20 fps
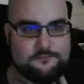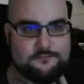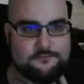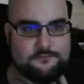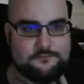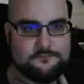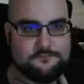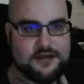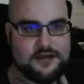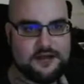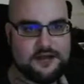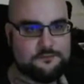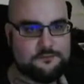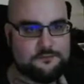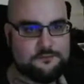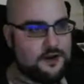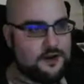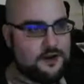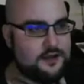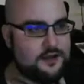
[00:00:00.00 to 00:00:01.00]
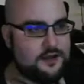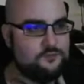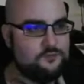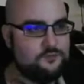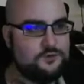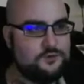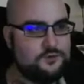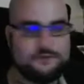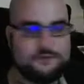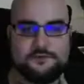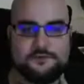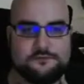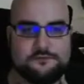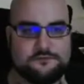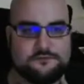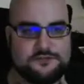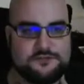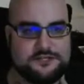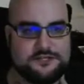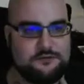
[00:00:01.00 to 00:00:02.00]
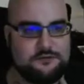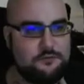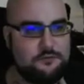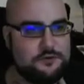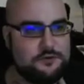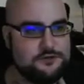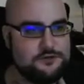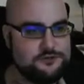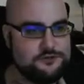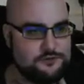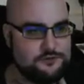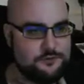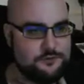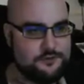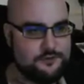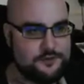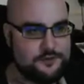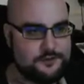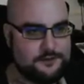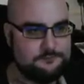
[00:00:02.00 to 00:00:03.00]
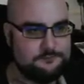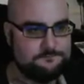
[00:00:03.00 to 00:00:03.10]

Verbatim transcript: yeah, we'll buy it and we'll see what we can do with that.